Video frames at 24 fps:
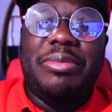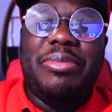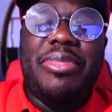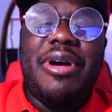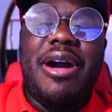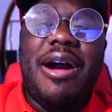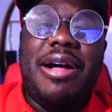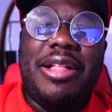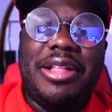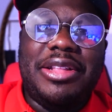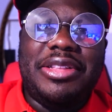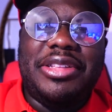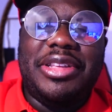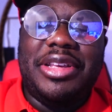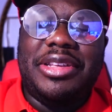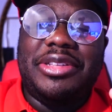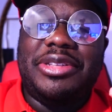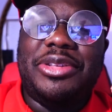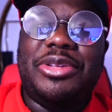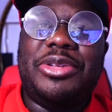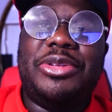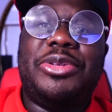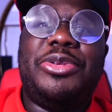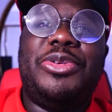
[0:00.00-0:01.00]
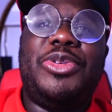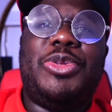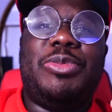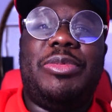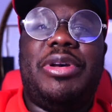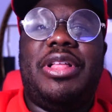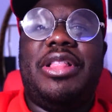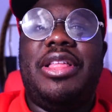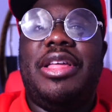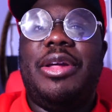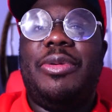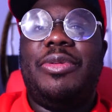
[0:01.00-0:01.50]
politics, excuse
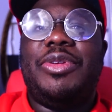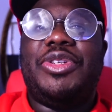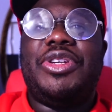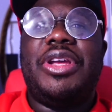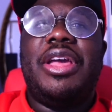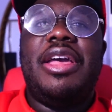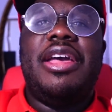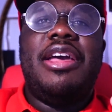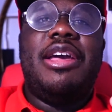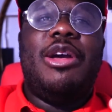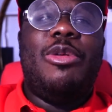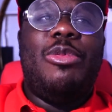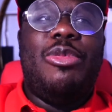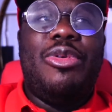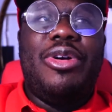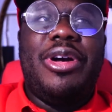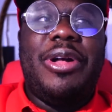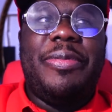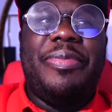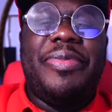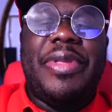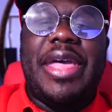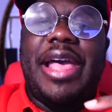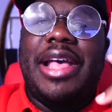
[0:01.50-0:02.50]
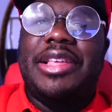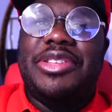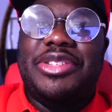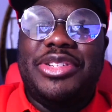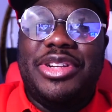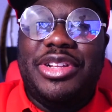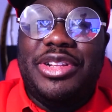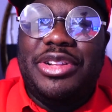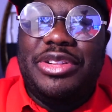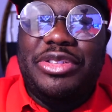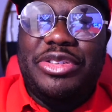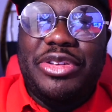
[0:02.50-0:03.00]
my language. But as
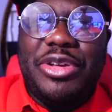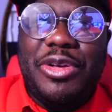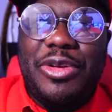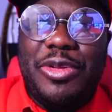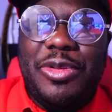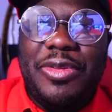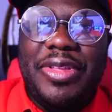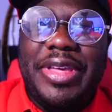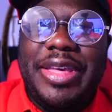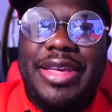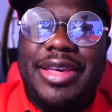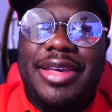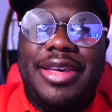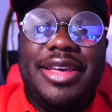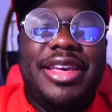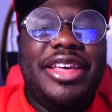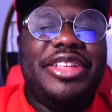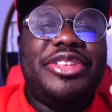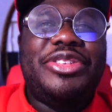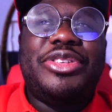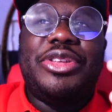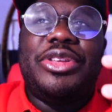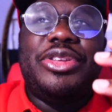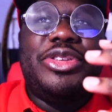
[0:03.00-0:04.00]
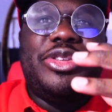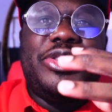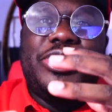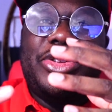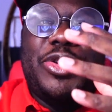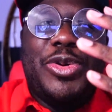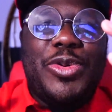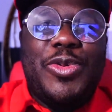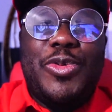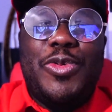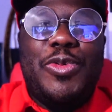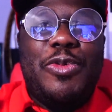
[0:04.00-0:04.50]
an adult, it's
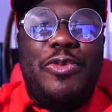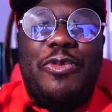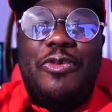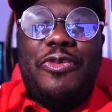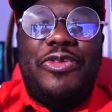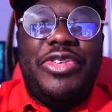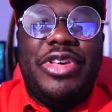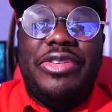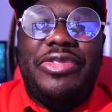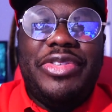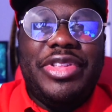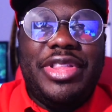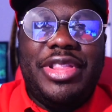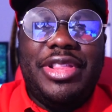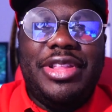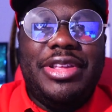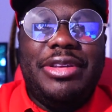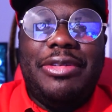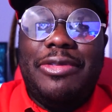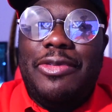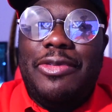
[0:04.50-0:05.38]
so vividly